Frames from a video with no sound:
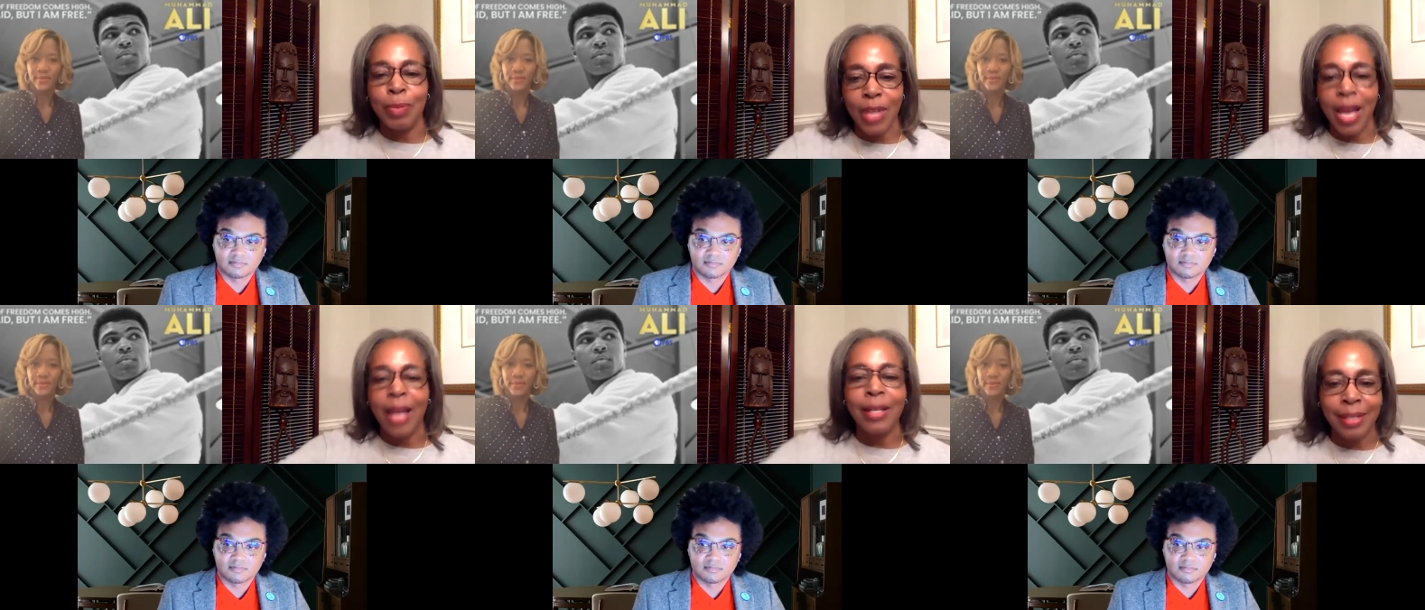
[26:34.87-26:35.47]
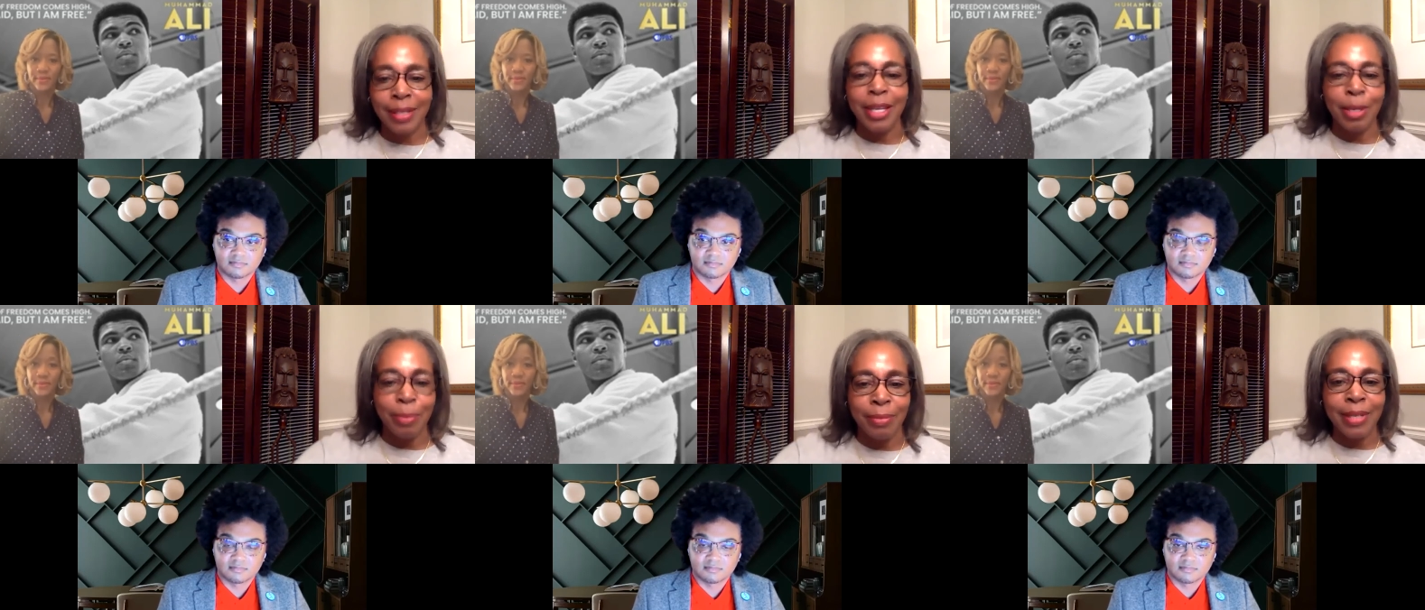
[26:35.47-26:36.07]
Speaker 1: onto
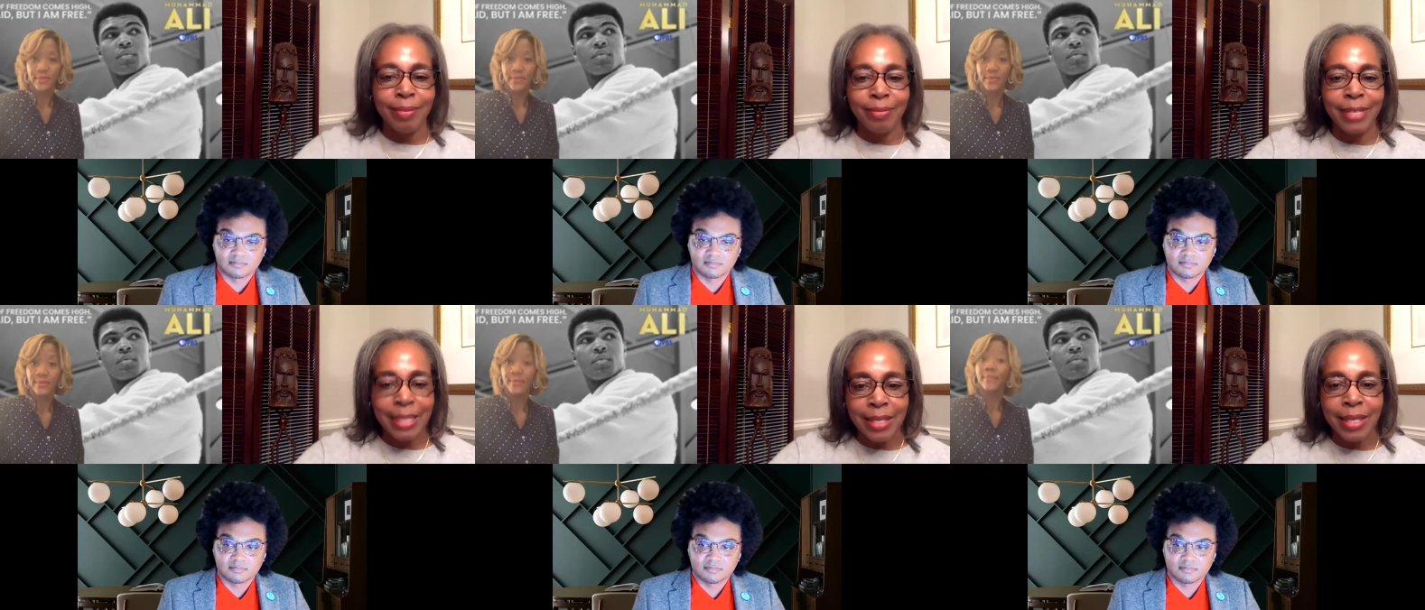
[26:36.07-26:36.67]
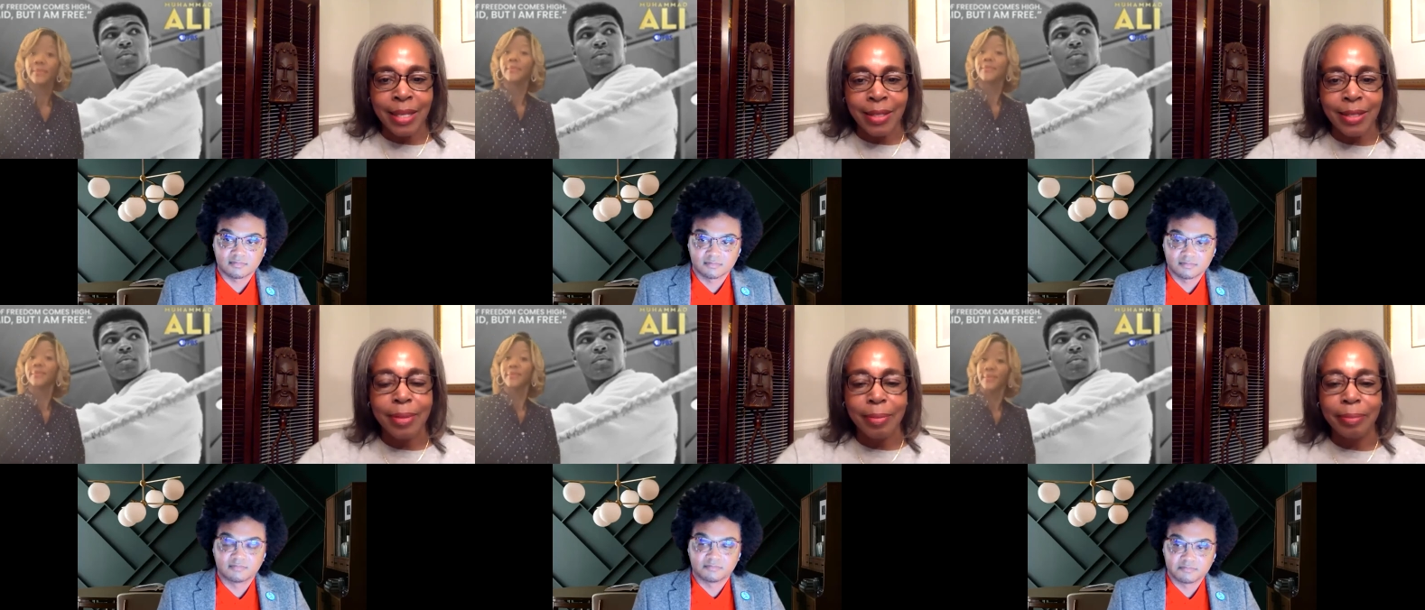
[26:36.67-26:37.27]
him in a
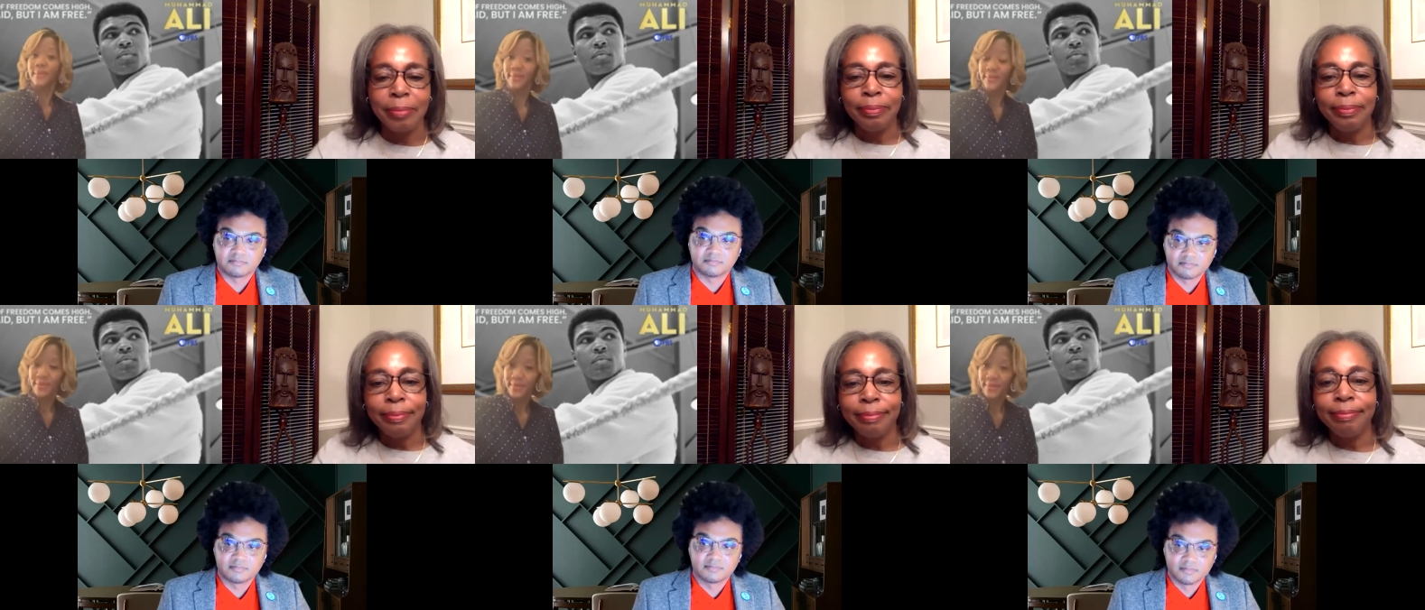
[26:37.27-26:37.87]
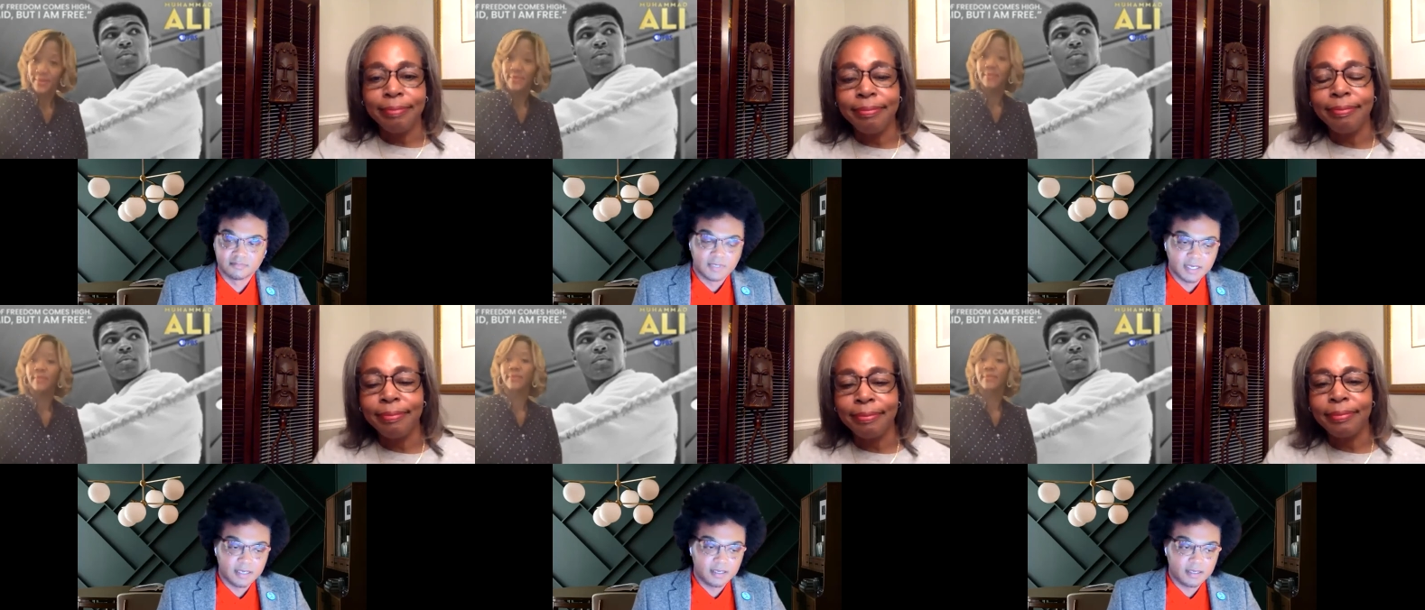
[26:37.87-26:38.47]
sense.
Speaker 2: And
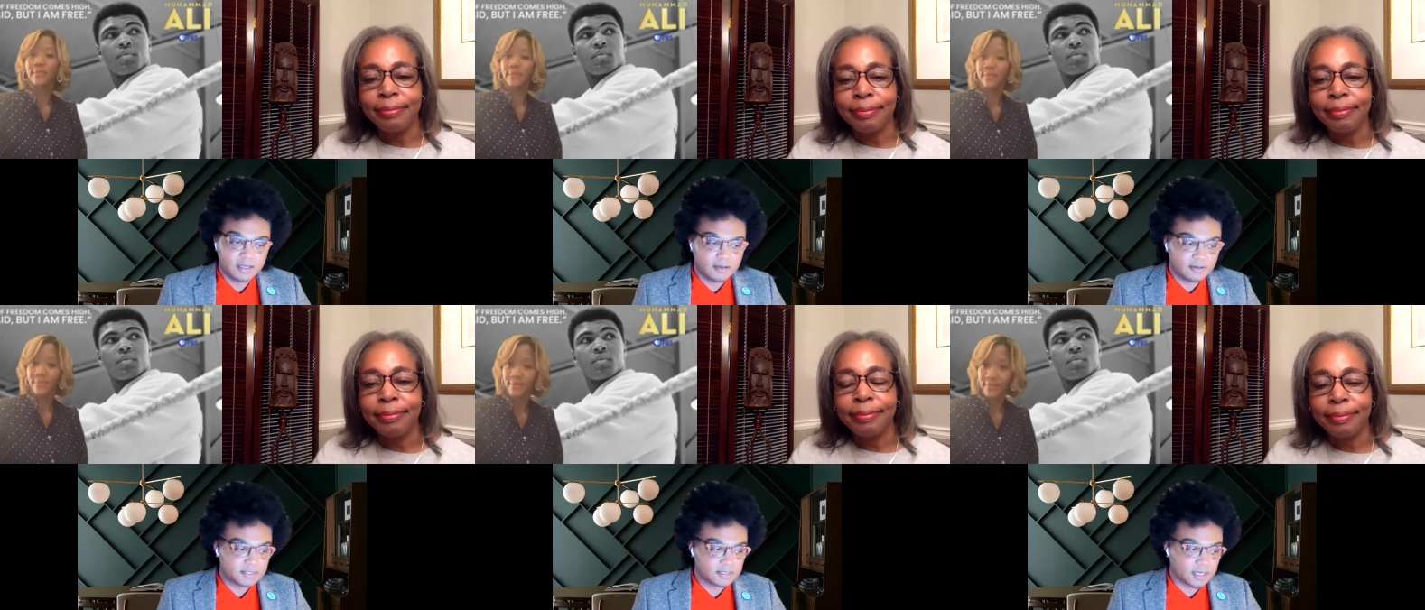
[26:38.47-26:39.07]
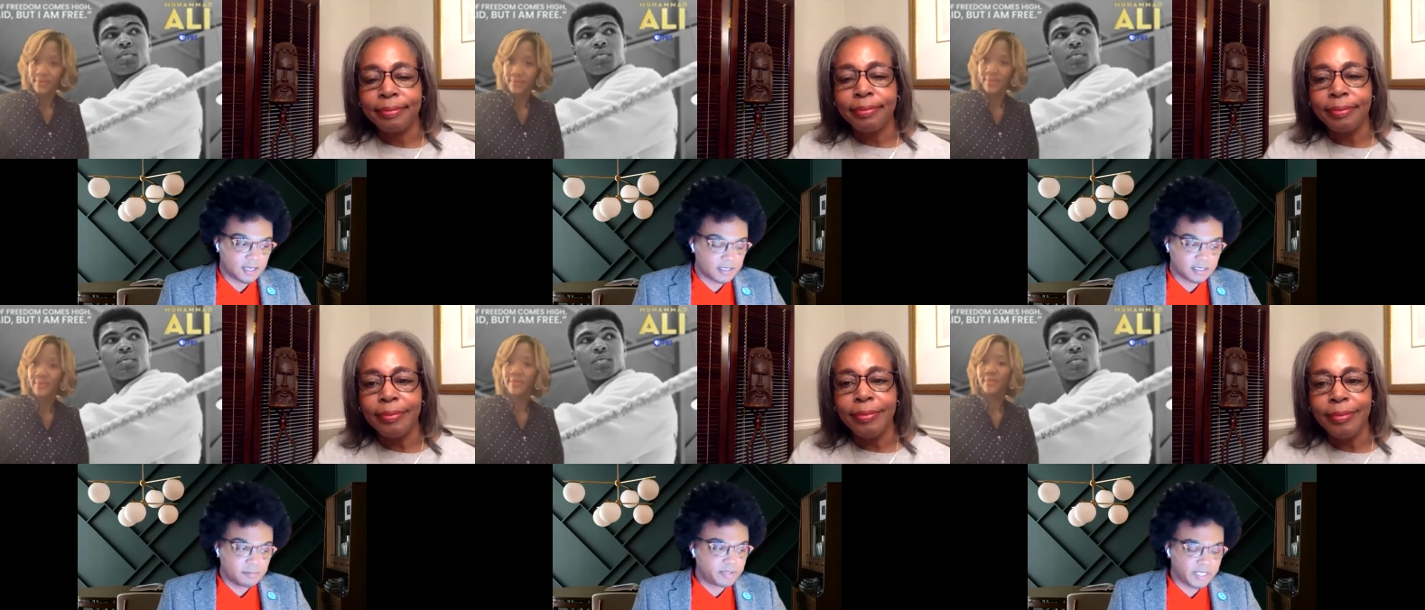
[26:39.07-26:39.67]
I also
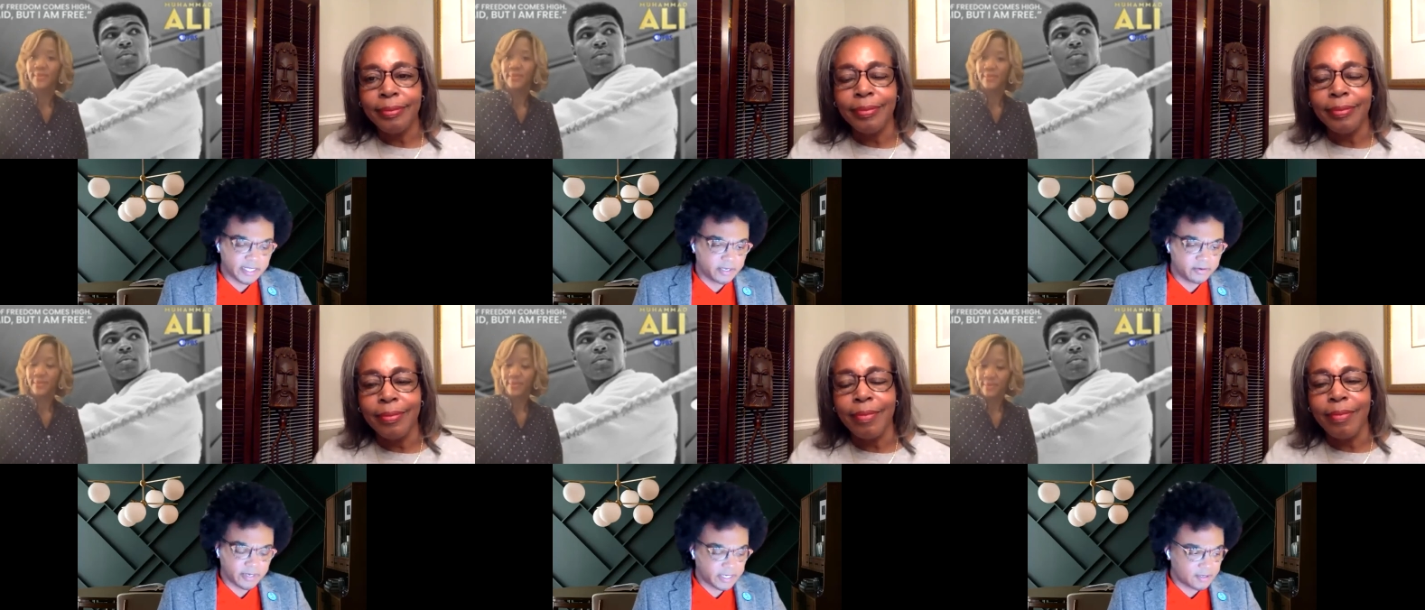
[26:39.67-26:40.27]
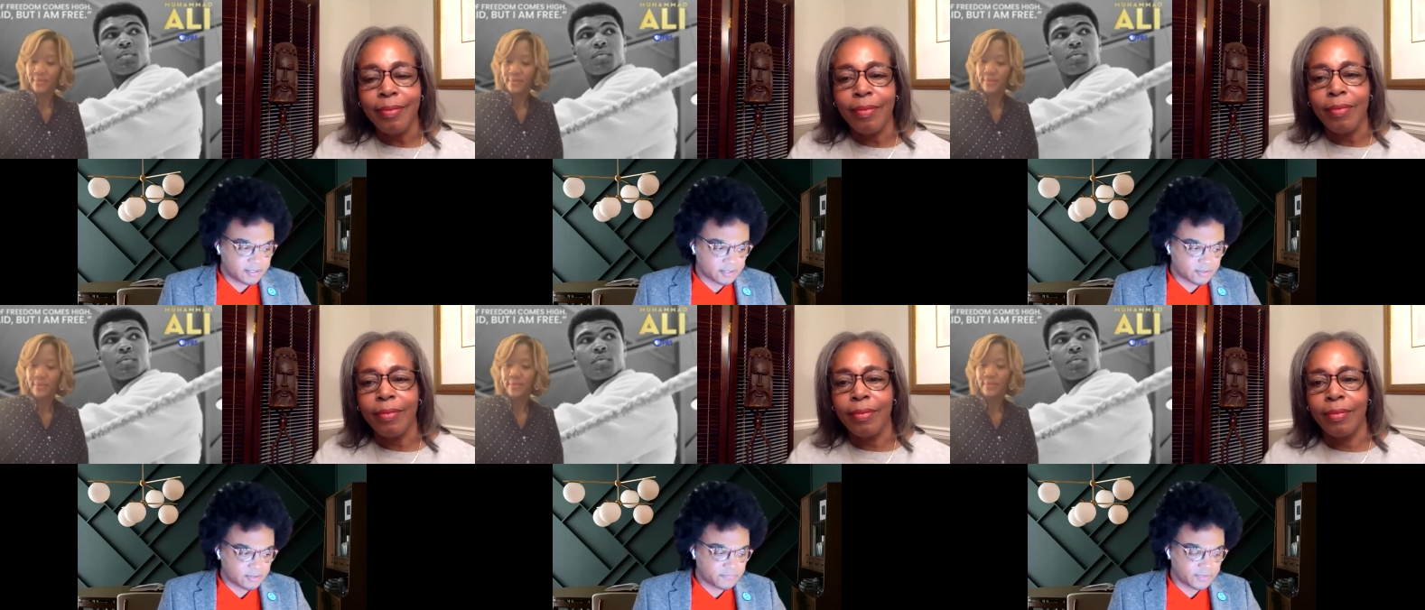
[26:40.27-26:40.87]
I completely agree. And I
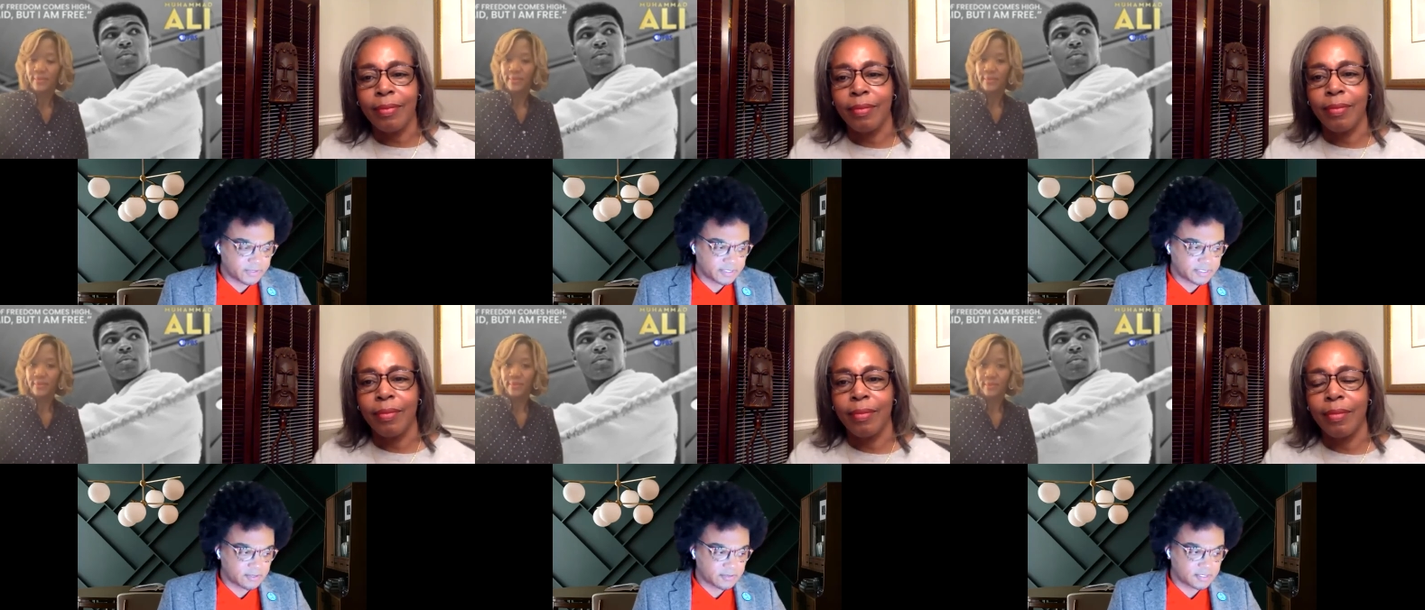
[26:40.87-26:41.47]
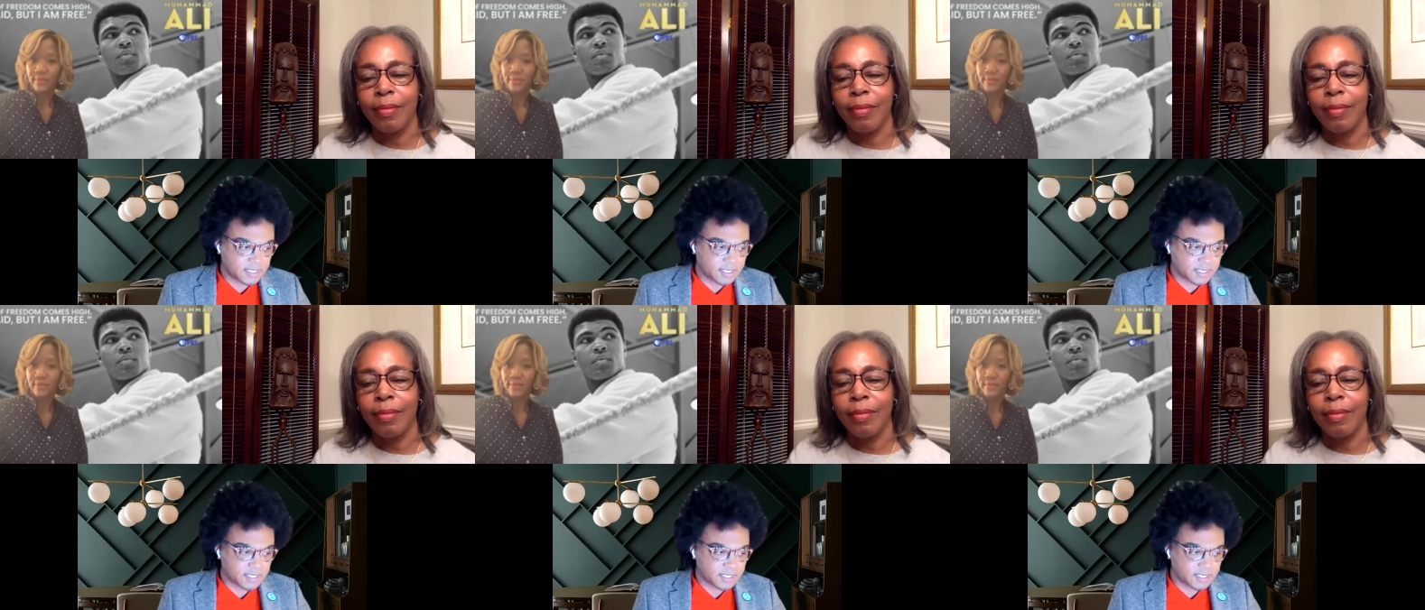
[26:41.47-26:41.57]
also feel as